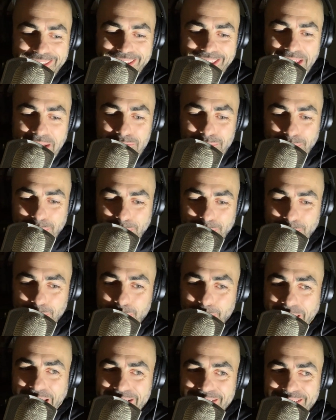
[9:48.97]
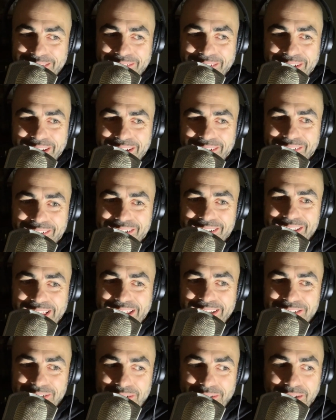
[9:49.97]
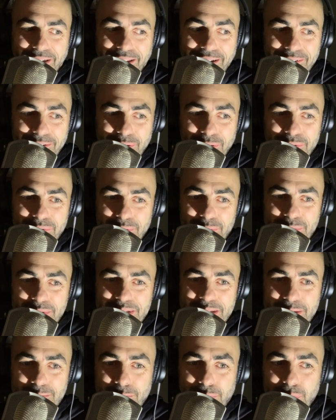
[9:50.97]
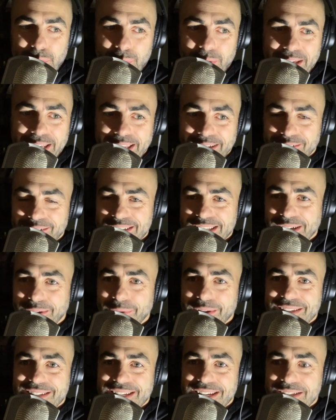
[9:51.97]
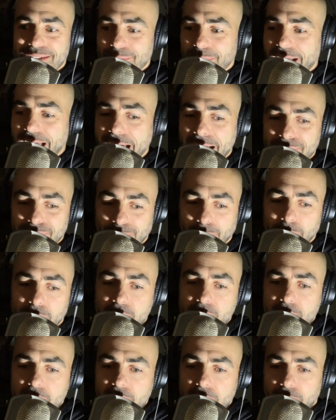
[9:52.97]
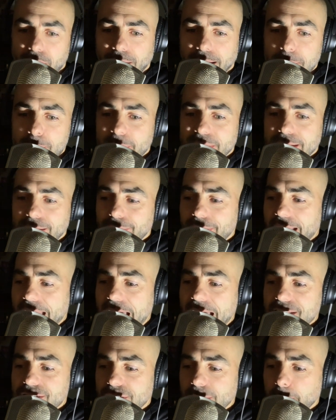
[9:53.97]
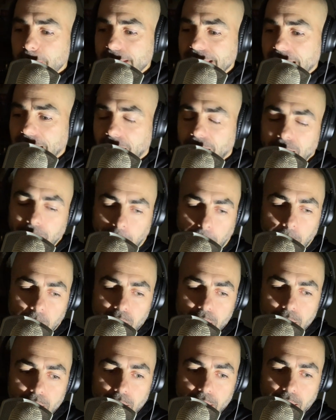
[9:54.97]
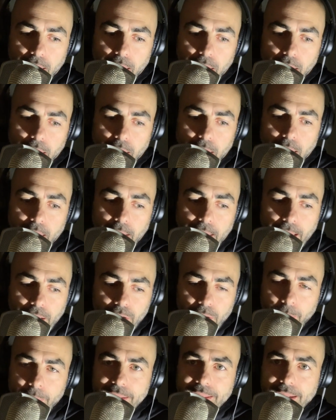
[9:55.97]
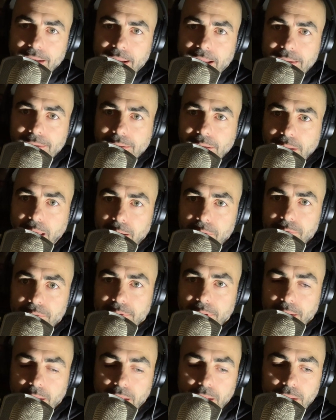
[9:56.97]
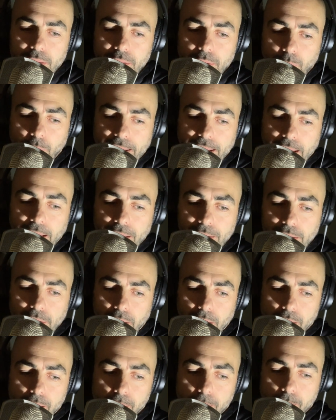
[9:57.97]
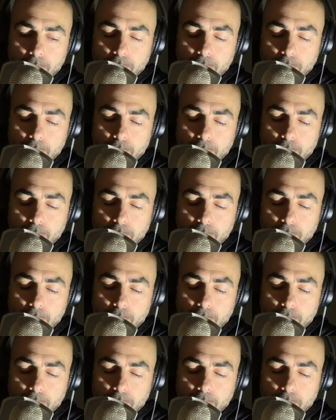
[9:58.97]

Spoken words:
Never grew back the way it would, like, should. I don't know if it was just brewing, it was coincidence, what have you. All right, but there had to become an element that I loved the way I look.